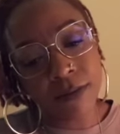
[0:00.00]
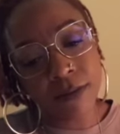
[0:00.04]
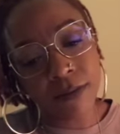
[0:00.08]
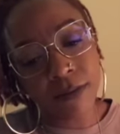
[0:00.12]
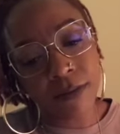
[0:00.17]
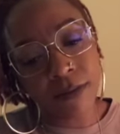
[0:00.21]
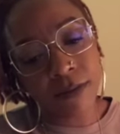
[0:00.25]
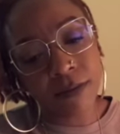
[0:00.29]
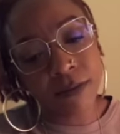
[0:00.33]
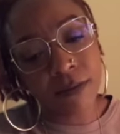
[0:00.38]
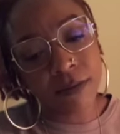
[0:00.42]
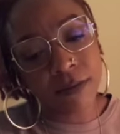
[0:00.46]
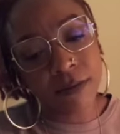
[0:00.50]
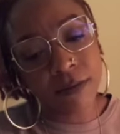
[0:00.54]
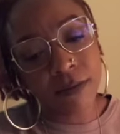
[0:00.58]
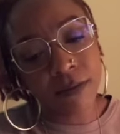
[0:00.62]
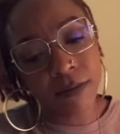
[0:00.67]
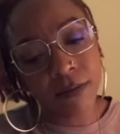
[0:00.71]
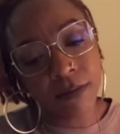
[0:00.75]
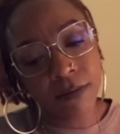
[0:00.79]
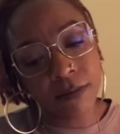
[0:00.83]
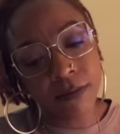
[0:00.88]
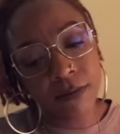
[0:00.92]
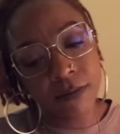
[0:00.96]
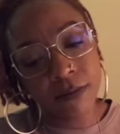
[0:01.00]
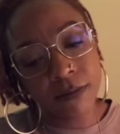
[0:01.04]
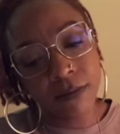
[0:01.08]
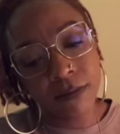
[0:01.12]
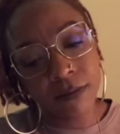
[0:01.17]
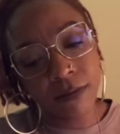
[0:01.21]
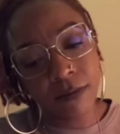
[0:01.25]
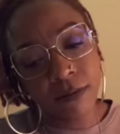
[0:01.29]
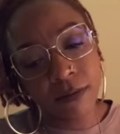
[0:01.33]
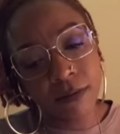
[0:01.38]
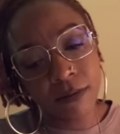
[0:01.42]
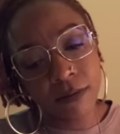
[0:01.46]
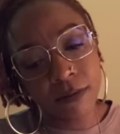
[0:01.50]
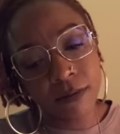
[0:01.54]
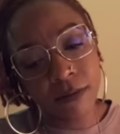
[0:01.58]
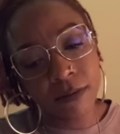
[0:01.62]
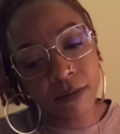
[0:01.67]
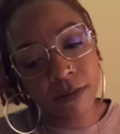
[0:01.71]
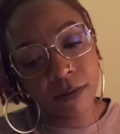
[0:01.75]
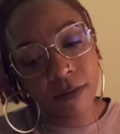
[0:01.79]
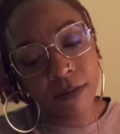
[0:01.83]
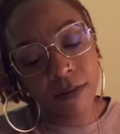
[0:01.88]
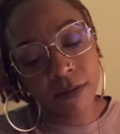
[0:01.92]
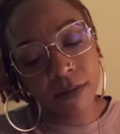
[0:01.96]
Nobody speaks.